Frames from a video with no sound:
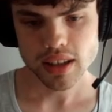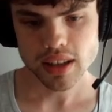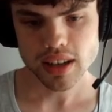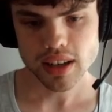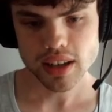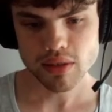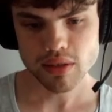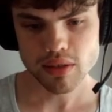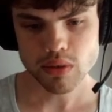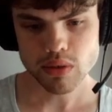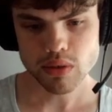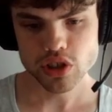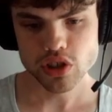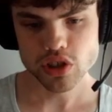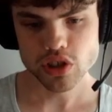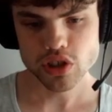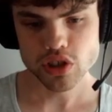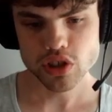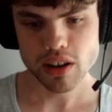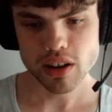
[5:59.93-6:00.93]
Now the
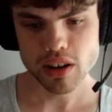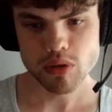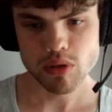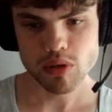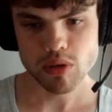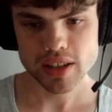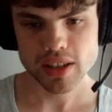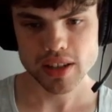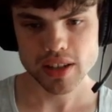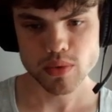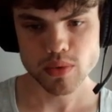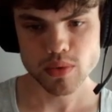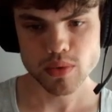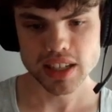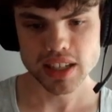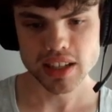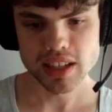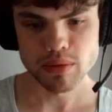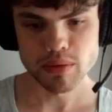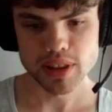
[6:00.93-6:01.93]
question is, how do we best want to
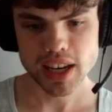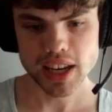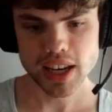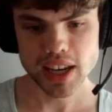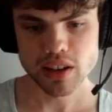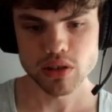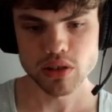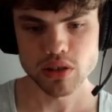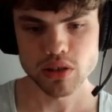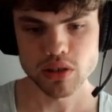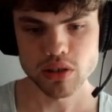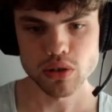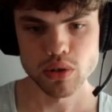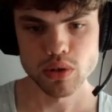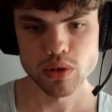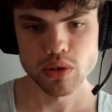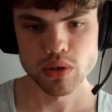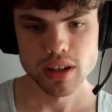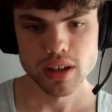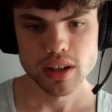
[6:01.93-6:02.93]
deal with that? I could do
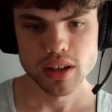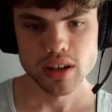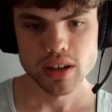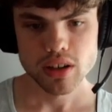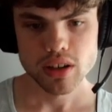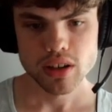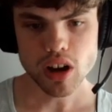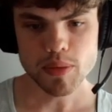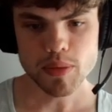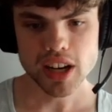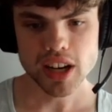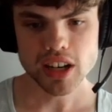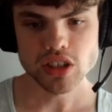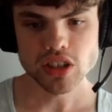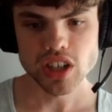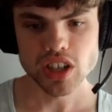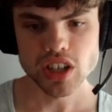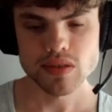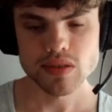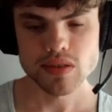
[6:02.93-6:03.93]
Combat
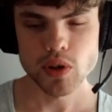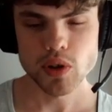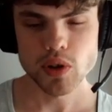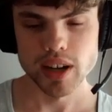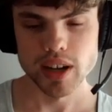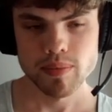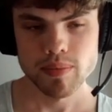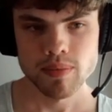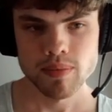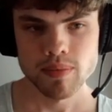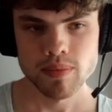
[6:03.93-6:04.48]
Engineers move up,